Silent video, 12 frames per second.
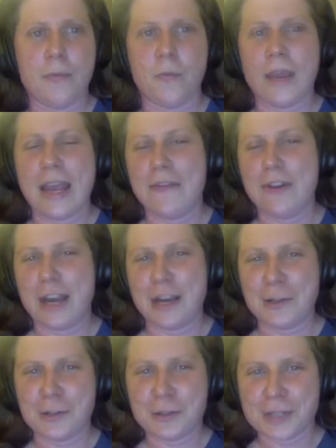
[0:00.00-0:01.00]
we have a
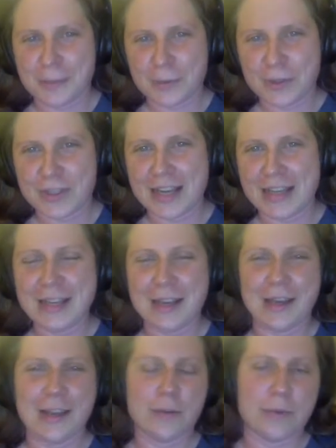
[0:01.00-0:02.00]
national symbol set
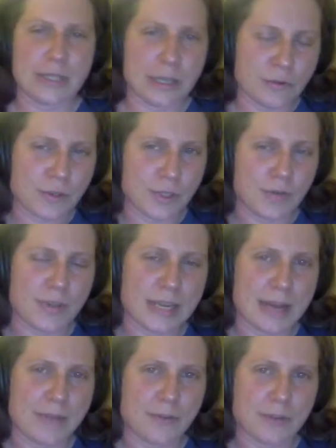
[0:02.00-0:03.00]
that was
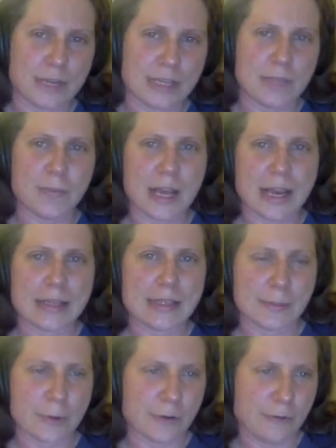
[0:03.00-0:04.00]
introduced after these Black
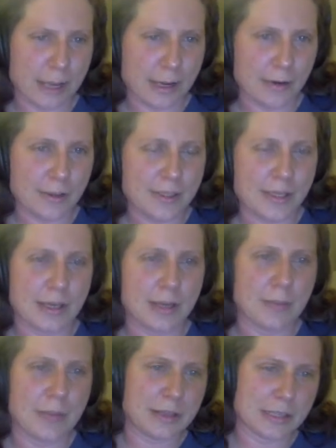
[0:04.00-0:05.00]
Summer fires,
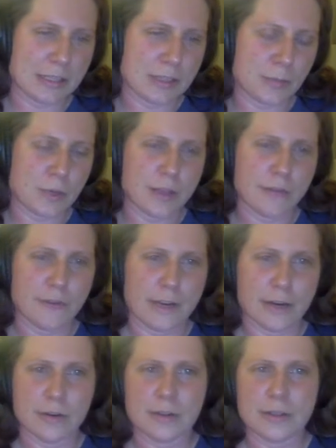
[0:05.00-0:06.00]
and this is what the
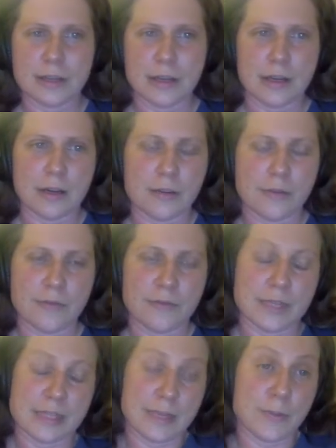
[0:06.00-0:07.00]
fires,
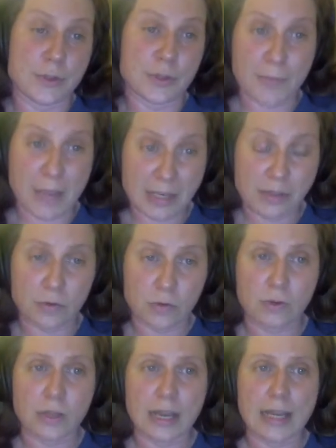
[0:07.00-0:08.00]
the symbols are meant to
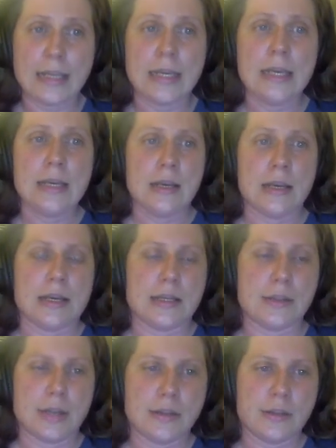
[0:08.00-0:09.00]
look like.
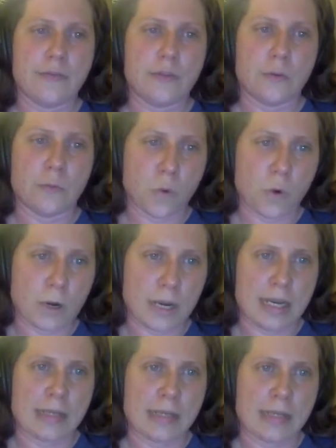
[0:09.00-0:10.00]
So these are for
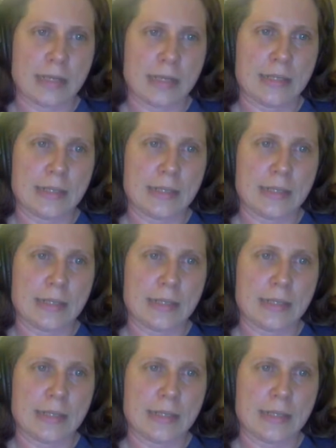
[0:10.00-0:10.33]
warnings